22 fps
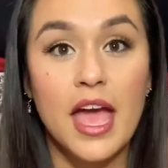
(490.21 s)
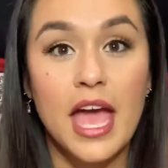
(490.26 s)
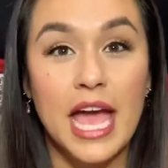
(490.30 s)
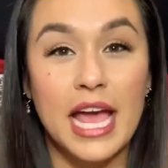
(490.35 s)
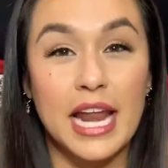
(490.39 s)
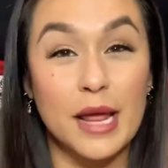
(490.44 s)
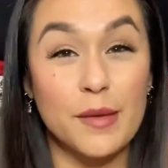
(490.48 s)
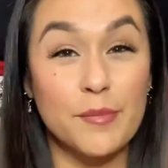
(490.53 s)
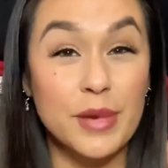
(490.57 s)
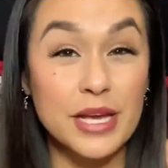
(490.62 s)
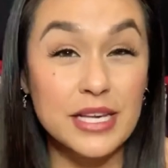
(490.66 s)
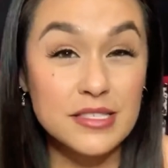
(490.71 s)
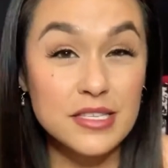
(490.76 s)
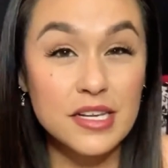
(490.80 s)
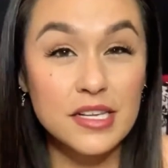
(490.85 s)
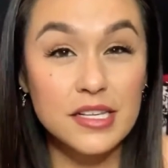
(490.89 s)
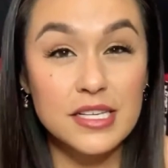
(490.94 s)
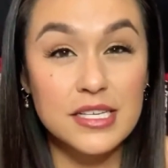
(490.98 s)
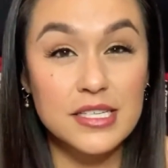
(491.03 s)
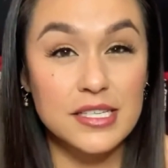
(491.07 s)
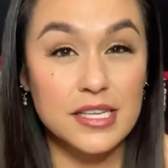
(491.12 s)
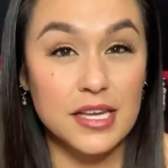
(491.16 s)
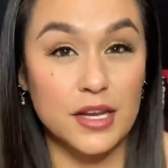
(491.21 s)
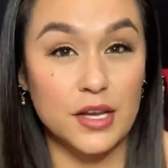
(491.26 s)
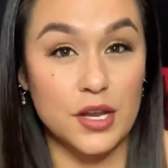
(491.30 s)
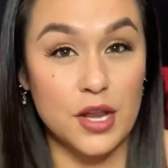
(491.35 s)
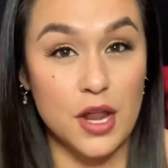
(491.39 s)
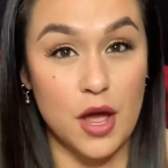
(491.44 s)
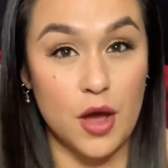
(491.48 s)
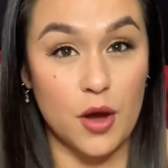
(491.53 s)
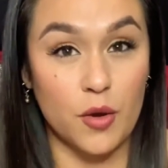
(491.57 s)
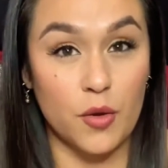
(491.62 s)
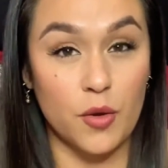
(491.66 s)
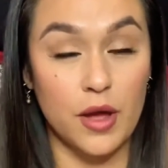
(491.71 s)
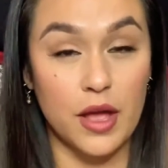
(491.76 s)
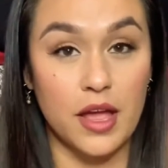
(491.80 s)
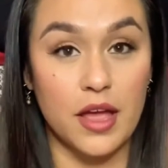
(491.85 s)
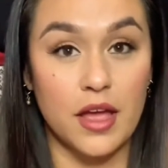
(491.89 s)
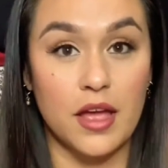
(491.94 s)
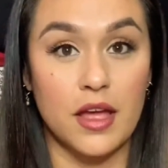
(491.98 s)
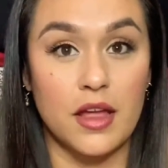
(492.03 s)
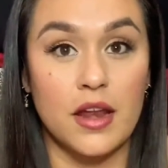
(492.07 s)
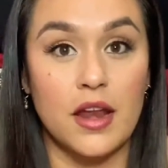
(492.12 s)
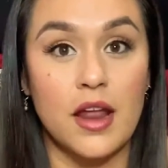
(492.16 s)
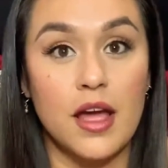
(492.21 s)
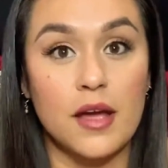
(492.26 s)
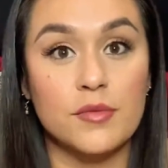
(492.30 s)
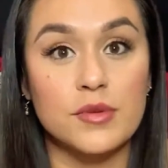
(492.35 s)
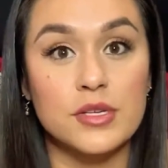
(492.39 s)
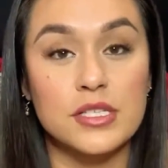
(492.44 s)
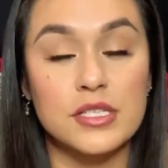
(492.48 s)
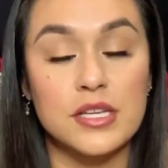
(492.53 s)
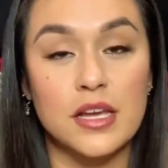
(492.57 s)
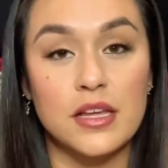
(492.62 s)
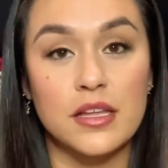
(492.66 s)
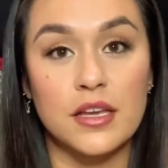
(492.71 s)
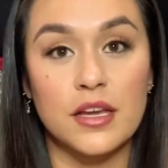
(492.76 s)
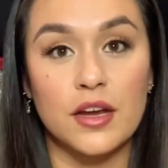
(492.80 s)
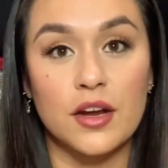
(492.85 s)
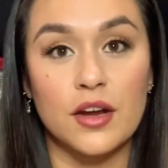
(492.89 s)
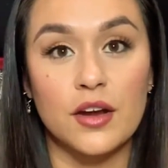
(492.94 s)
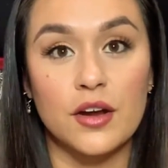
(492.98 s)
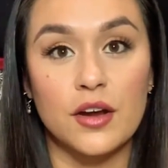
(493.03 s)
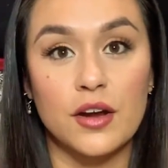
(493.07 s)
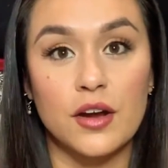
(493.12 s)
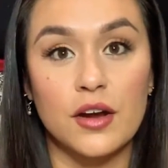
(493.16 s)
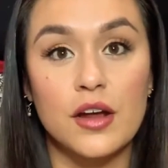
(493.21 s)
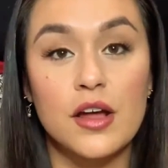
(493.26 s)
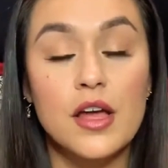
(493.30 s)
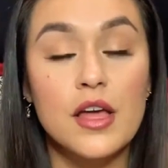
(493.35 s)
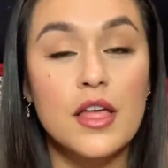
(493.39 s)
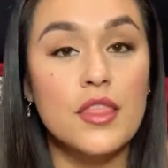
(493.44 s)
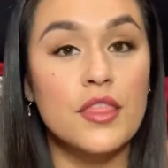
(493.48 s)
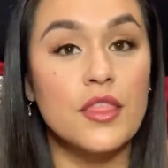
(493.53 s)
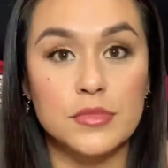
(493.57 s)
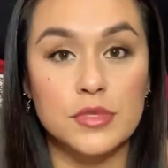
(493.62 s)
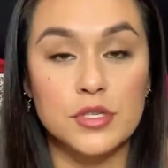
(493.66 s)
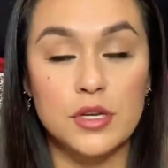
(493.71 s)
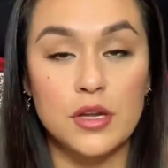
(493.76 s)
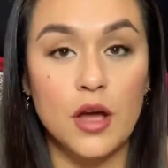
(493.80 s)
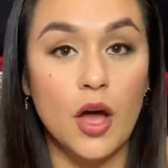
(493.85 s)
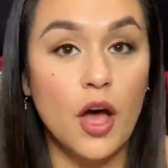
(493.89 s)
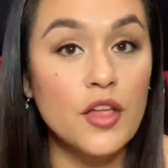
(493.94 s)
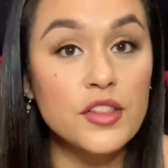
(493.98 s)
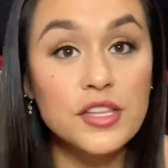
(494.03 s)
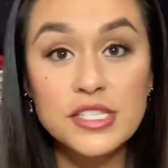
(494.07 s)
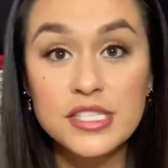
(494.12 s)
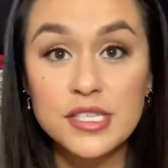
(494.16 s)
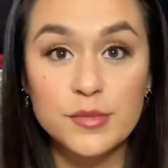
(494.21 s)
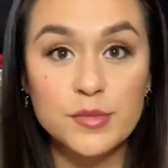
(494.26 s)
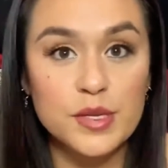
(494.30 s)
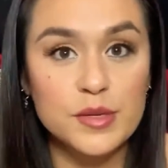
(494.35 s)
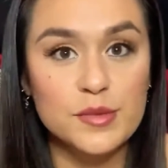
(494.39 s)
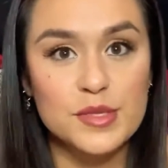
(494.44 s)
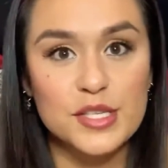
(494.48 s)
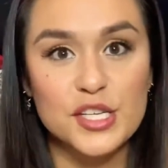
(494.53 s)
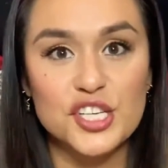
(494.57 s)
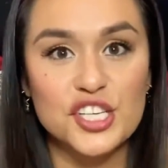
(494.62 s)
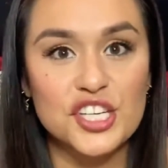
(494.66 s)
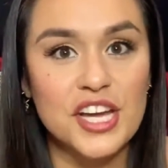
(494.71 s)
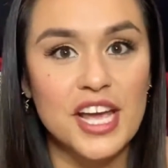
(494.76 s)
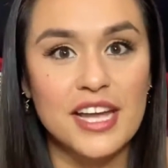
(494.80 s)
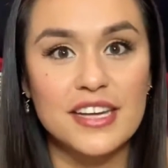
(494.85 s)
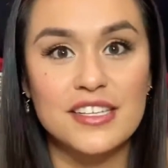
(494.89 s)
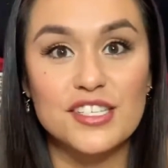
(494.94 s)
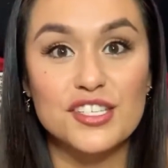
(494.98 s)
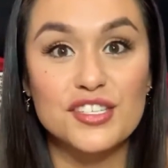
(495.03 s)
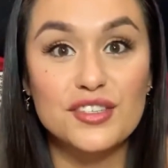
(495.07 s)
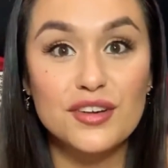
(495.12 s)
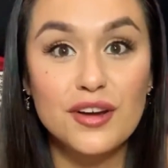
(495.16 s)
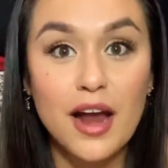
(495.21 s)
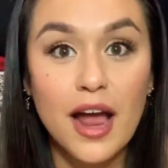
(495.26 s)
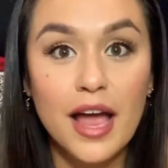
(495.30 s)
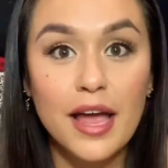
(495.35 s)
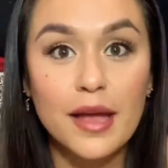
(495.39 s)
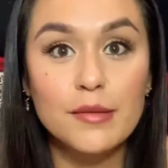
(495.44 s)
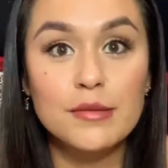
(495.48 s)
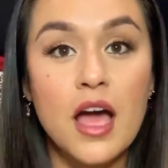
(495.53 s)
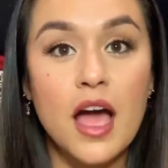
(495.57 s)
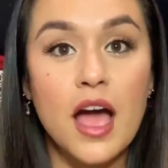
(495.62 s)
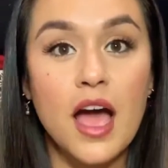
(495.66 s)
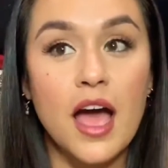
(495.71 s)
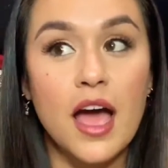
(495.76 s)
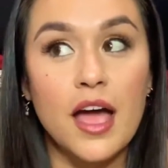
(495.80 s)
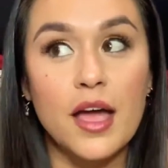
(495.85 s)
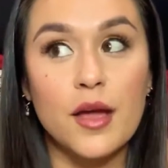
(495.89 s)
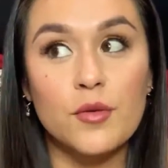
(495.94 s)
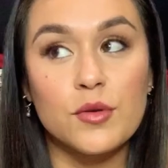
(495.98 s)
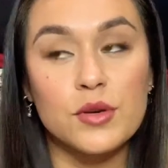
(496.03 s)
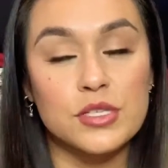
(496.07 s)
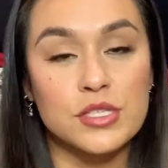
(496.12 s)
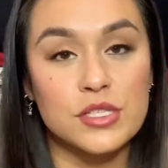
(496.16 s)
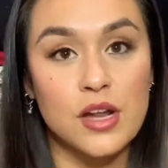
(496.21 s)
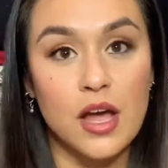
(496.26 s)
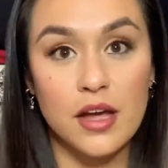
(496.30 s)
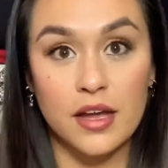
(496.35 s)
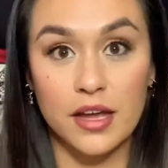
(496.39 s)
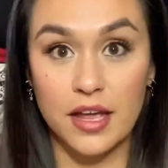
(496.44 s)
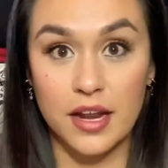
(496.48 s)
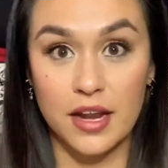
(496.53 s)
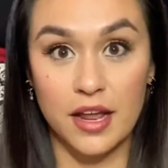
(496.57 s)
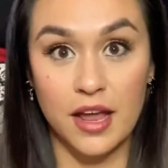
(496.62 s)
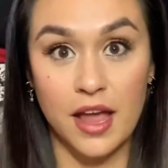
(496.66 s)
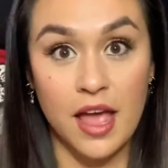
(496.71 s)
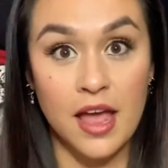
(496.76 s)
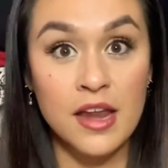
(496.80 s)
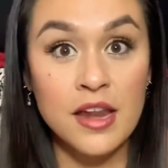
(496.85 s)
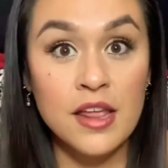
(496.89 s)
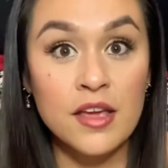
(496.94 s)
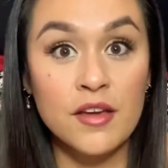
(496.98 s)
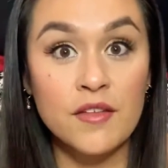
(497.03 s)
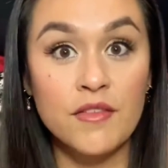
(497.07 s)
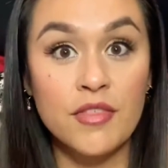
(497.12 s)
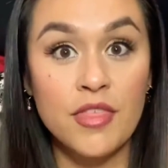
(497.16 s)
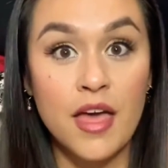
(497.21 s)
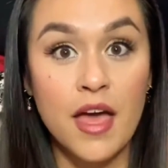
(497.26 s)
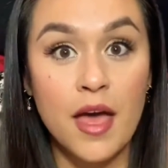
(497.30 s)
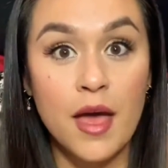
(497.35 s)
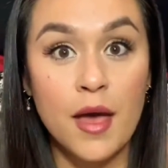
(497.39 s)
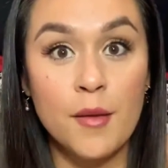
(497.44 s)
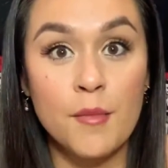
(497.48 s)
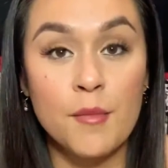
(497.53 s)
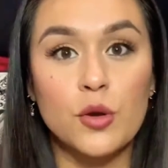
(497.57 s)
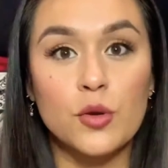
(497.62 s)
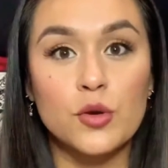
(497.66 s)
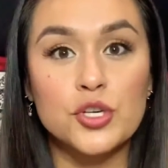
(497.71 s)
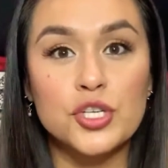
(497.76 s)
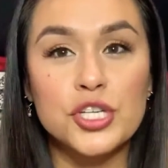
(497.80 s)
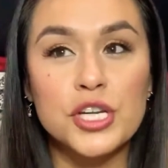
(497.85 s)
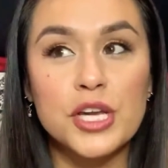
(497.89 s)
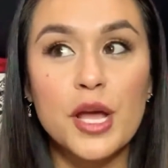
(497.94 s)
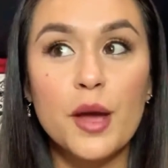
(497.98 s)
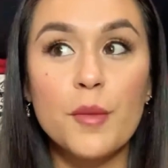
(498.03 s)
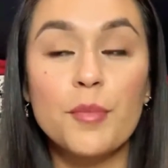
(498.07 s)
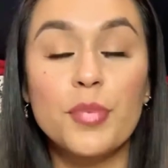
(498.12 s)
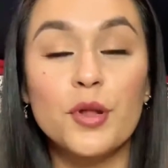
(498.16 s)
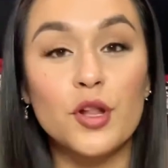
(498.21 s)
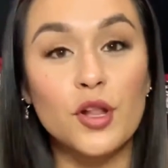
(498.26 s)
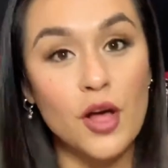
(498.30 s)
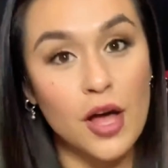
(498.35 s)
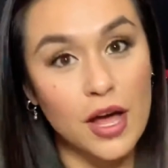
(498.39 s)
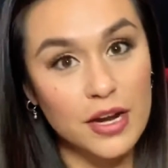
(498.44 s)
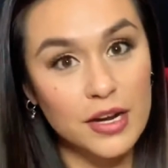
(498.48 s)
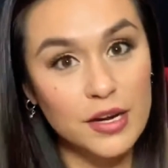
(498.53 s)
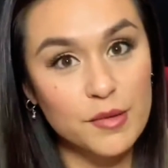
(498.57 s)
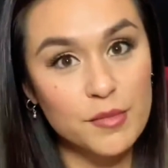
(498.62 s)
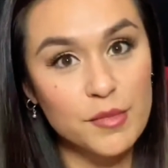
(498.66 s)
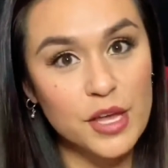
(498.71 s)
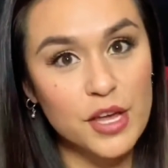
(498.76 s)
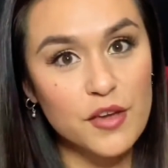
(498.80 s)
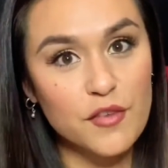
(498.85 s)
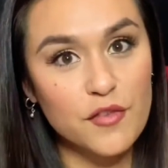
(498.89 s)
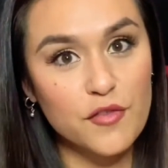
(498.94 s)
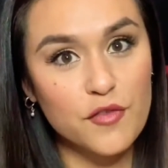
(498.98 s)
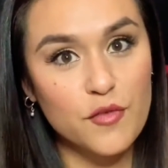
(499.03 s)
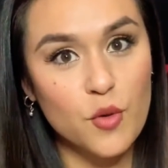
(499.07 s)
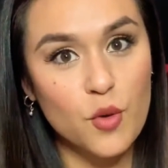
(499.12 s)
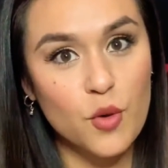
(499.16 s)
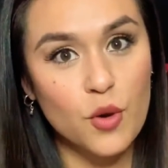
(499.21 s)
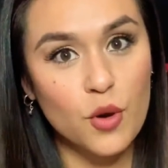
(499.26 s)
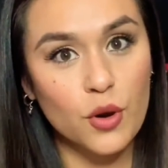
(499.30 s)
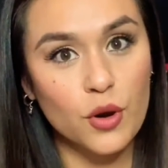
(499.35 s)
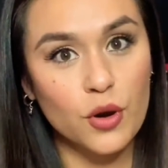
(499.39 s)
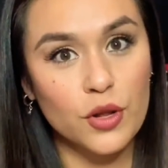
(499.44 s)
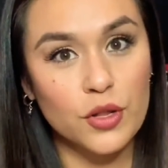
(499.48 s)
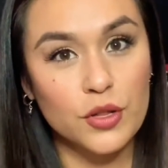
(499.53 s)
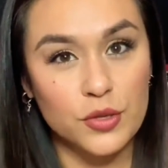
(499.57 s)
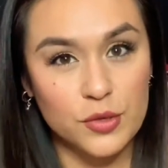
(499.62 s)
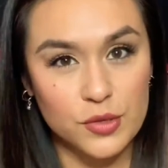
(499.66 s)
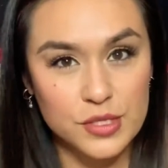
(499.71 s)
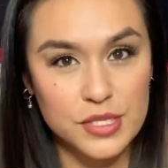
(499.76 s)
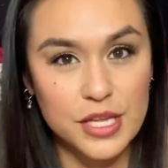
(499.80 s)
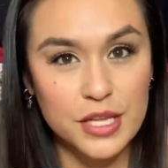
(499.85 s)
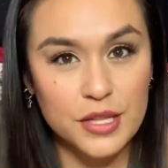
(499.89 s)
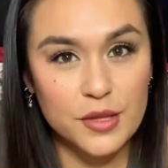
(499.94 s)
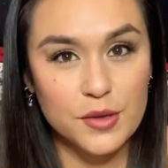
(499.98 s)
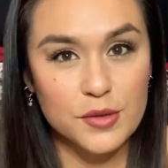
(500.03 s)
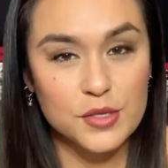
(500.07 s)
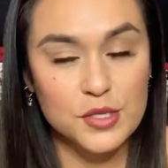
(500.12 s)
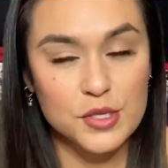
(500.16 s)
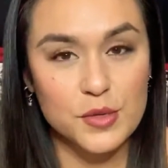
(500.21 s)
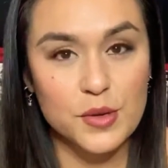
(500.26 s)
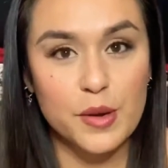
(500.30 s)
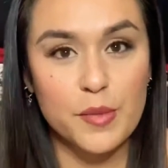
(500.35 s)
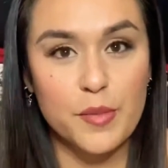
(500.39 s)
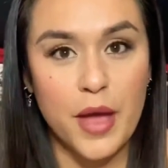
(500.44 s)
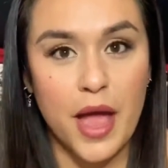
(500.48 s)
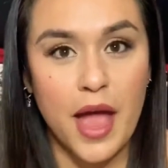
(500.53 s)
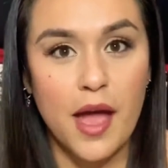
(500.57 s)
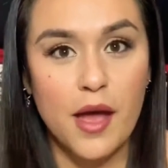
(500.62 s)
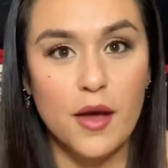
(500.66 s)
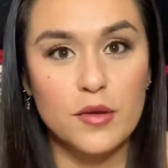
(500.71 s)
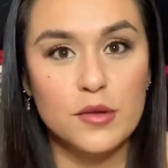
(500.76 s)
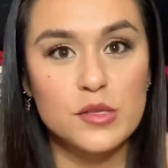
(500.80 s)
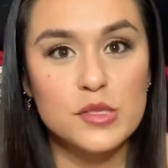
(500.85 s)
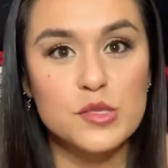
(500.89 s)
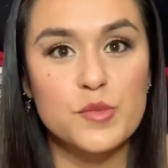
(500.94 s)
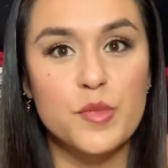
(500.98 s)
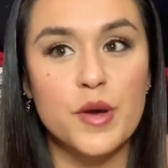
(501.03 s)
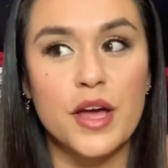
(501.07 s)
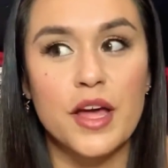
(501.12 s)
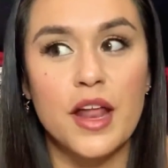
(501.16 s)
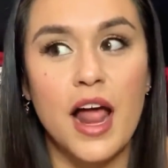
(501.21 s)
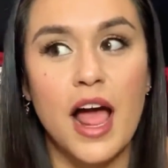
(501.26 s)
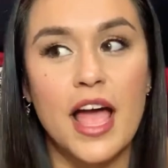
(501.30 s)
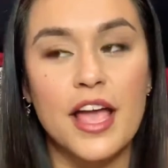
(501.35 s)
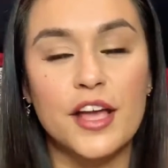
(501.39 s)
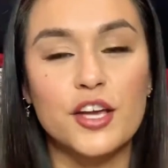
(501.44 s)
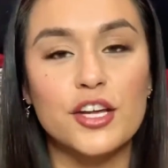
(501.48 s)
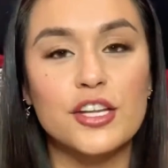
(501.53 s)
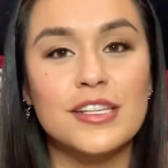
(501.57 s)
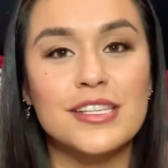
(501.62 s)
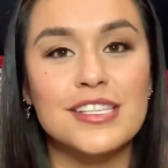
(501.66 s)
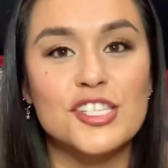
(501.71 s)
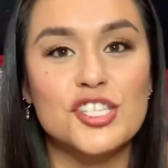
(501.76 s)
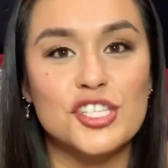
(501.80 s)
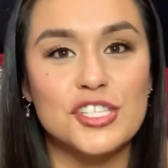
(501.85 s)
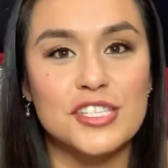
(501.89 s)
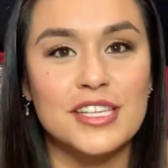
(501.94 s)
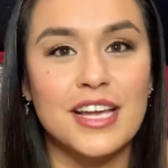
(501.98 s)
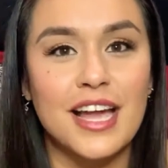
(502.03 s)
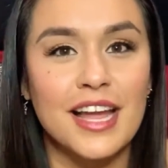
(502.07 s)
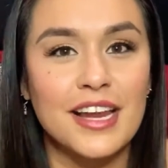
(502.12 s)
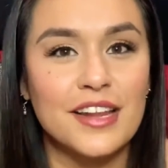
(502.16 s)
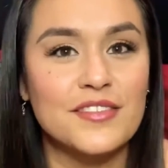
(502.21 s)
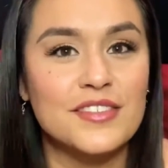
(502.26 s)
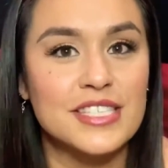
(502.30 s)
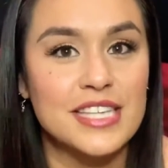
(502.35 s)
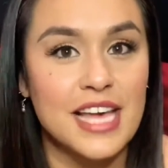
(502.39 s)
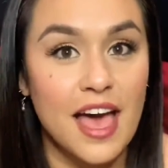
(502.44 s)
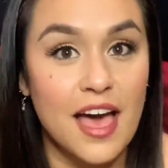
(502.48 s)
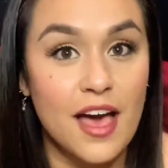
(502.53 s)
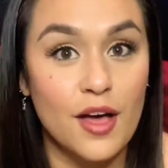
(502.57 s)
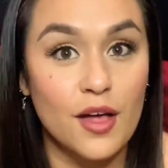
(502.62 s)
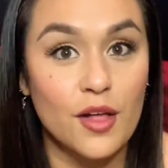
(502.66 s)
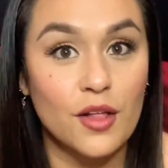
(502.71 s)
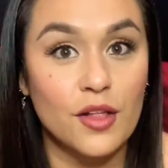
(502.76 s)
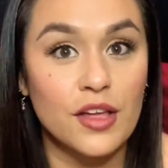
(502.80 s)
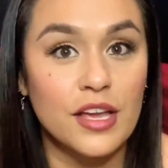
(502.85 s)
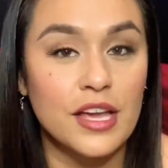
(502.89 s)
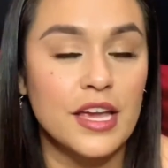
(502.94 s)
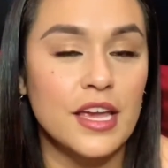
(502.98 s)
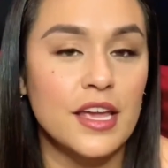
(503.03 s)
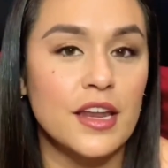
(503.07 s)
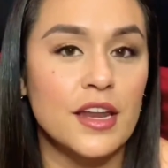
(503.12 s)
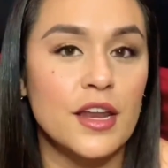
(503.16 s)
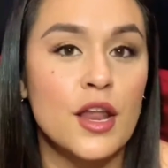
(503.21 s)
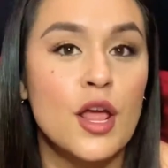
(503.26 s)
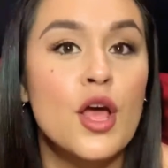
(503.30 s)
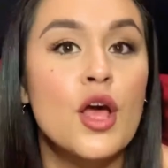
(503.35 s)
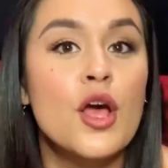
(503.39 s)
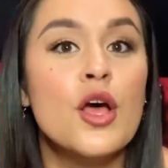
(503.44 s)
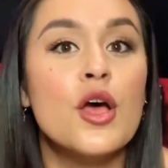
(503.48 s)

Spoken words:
And I basically said no. And I was telling her that all the symptoms that she had described, I was not getting any of them. She applauded me for losing those 3 pounds, but I could just kind of tell in